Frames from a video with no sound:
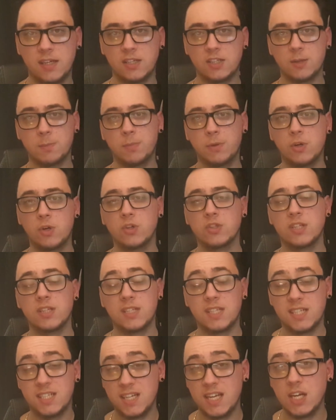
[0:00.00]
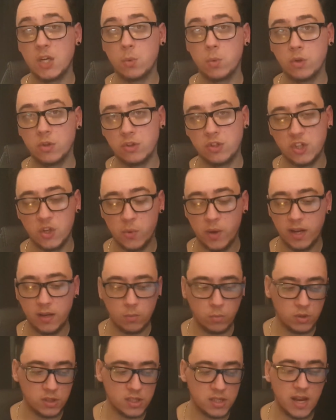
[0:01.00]
the supposed sequel to
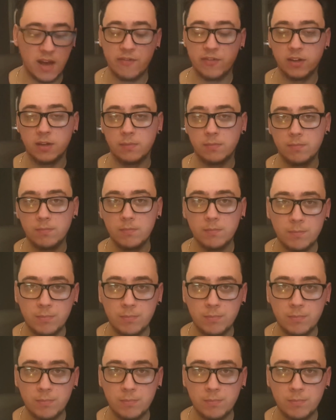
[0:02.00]
it was never